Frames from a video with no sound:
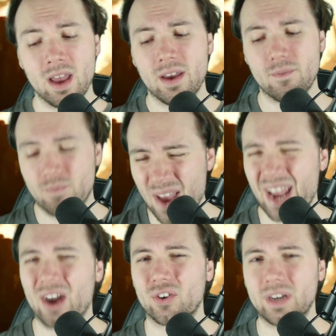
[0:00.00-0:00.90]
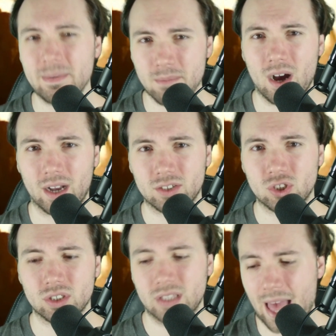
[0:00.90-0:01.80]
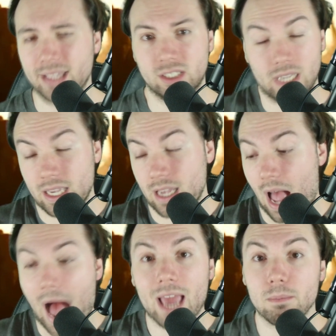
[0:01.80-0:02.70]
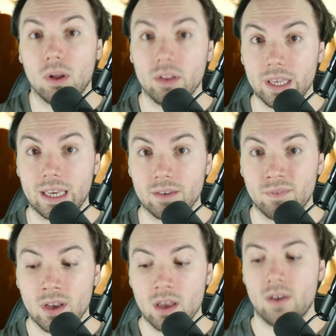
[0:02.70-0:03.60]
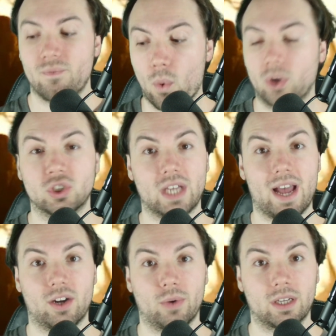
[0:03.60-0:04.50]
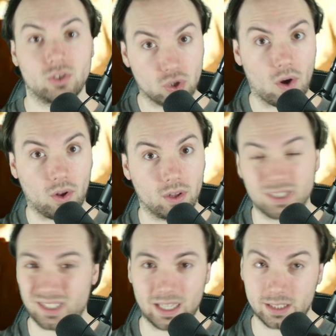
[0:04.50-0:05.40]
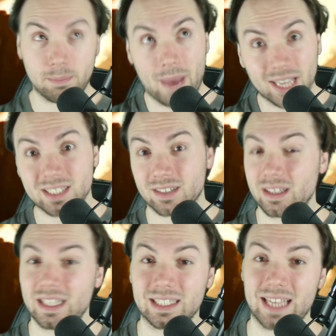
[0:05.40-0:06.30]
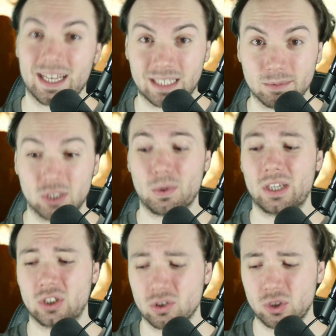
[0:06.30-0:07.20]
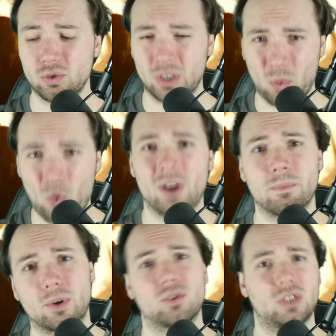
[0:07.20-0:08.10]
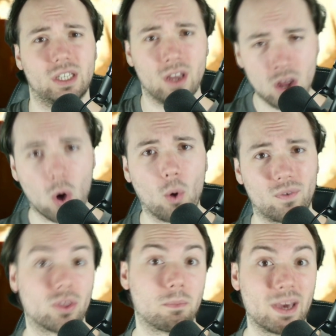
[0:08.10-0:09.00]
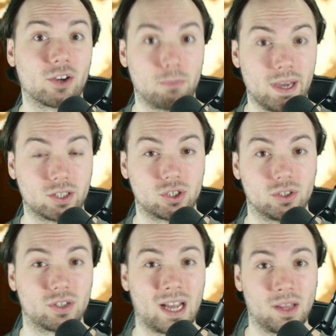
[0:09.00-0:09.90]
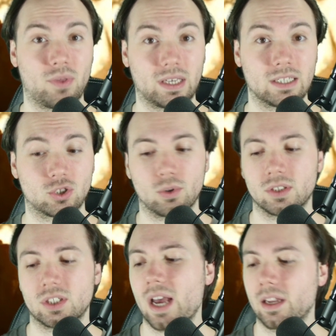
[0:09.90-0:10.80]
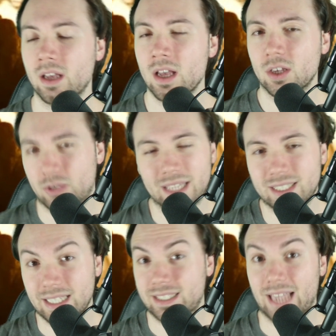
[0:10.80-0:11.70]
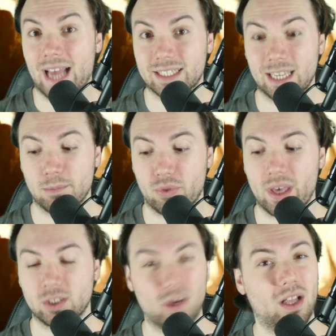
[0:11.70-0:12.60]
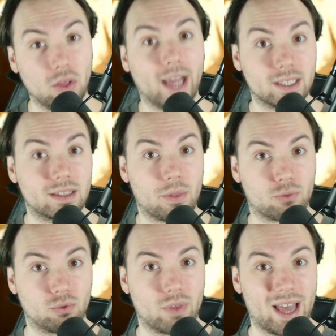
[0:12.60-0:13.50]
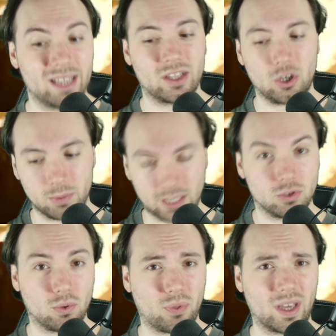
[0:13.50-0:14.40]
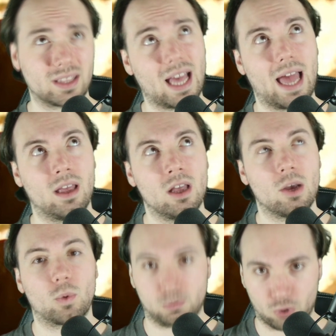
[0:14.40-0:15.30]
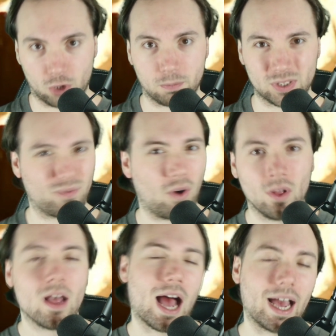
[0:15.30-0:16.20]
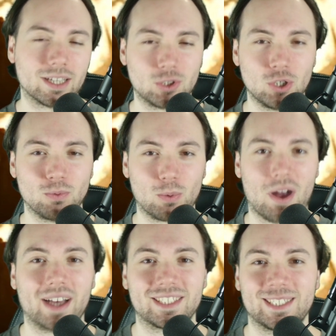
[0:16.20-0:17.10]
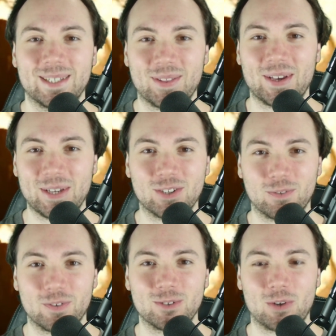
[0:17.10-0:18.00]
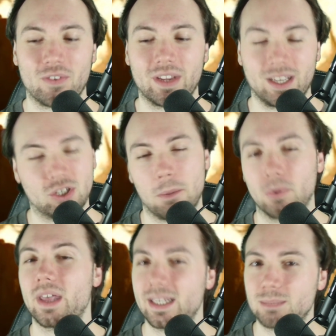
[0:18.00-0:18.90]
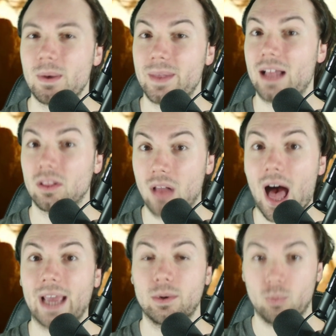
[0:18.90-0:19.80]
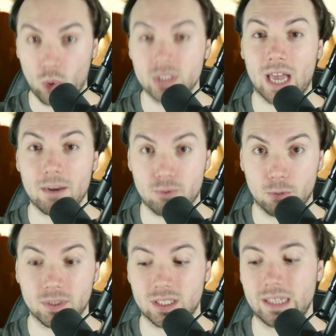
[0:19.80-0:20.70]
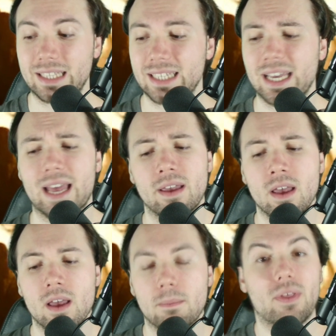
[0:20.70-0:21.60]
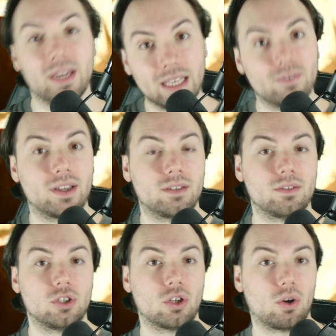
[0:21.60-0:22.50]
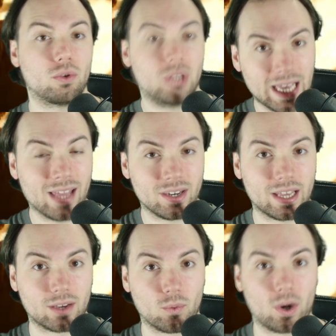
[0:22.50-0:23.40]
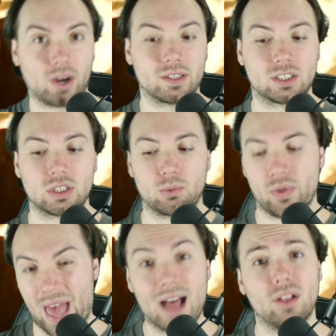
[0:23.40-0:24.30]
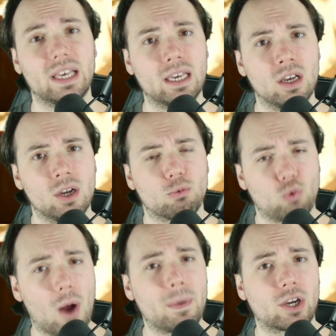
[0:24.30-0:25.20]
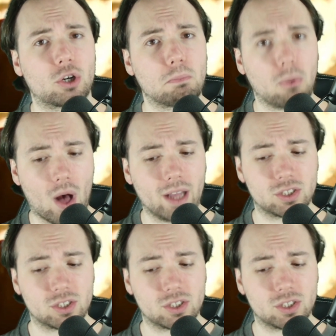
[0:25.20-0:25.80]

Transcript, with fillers: Very much that's, I believe, foreshadowing Joel. It's it's basically the exact same situation. You're choosing one person over the bigger picture. You're kind of thinking short-sighted. So that's the exact same thing. So I like that they threw that in there because I do think that was purposeful. I assume we'll probably see in like interviews over the next couple days maybe that line was on purpose that they did it. But then even, you know, the ending where it's with Ellie rubbing her blood.